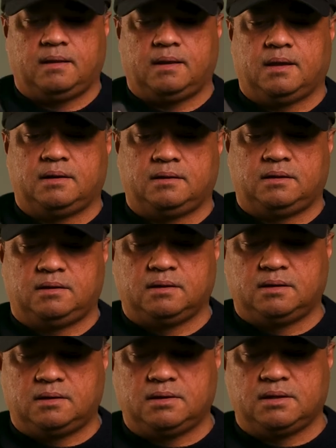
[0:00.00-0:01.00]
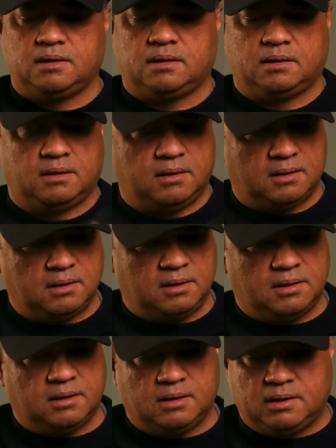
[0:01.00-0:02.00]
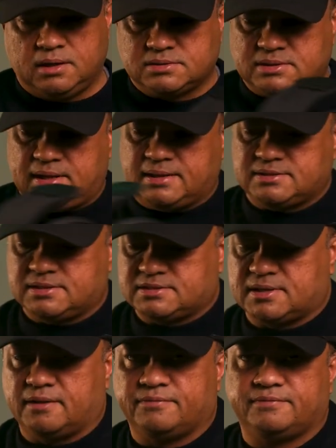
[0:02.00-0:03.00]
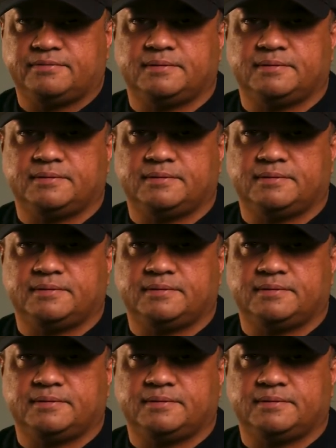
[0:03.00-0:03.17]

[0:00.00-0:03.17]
And here is the lens itself.